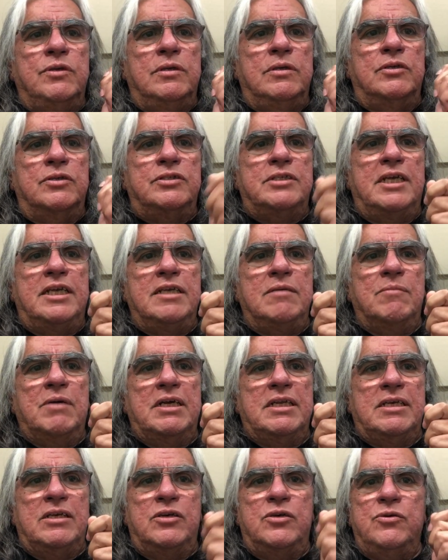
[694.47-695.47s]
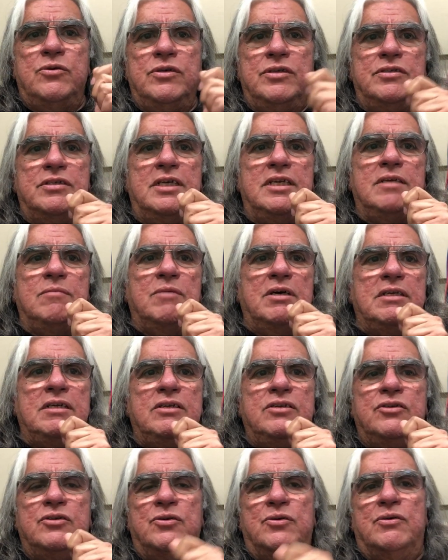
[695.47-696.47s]
You're sending money. Who are you sending
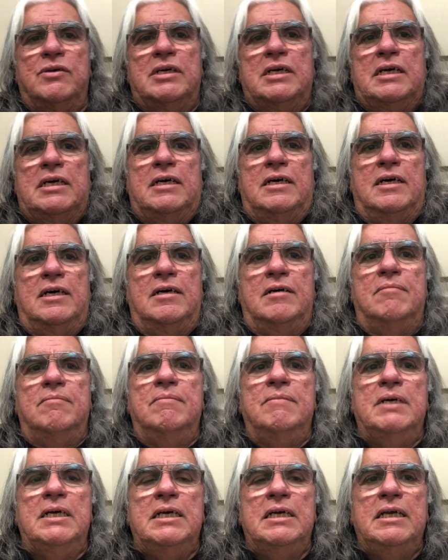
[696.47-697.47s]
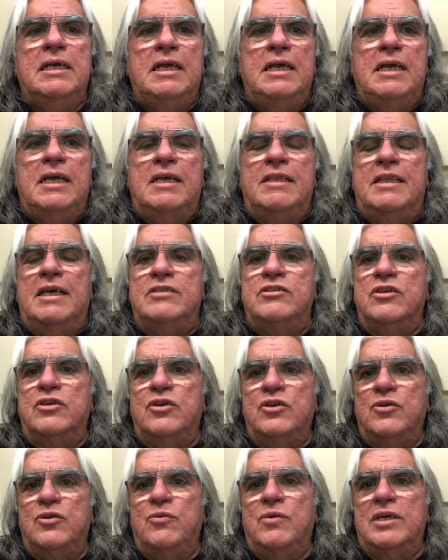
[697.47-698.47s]
money to? That's a
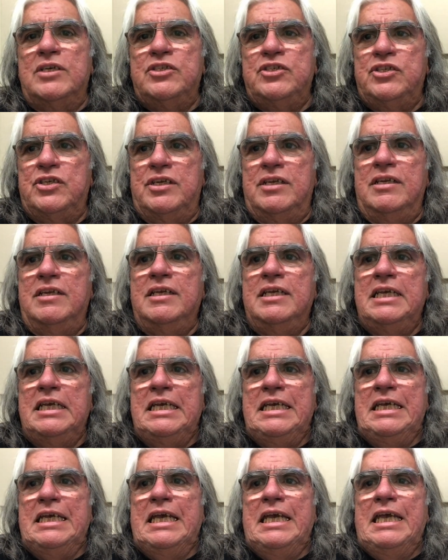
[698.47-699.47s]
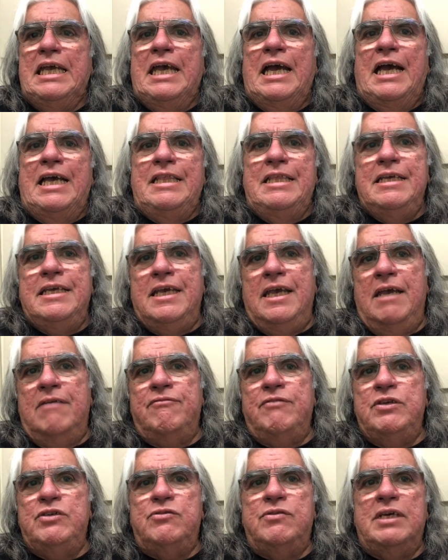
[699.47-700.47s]
good question. I think
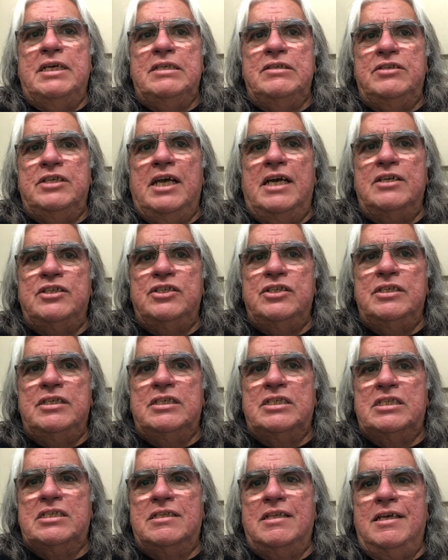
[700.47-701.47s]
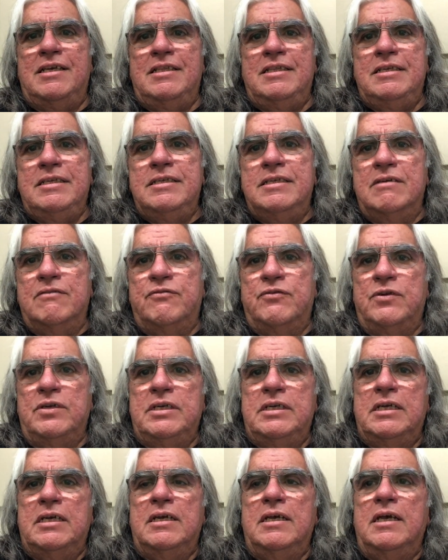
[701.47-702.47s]
every transaction is slightly
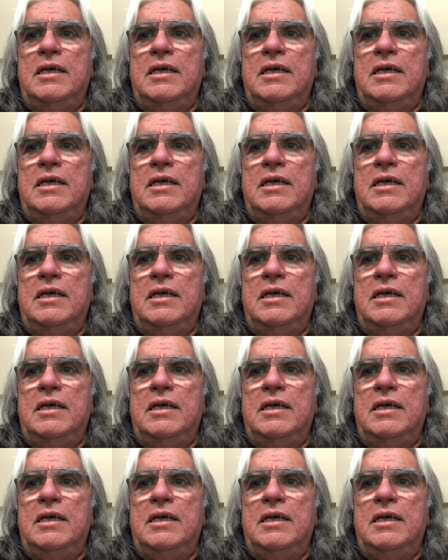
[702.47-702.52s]
different.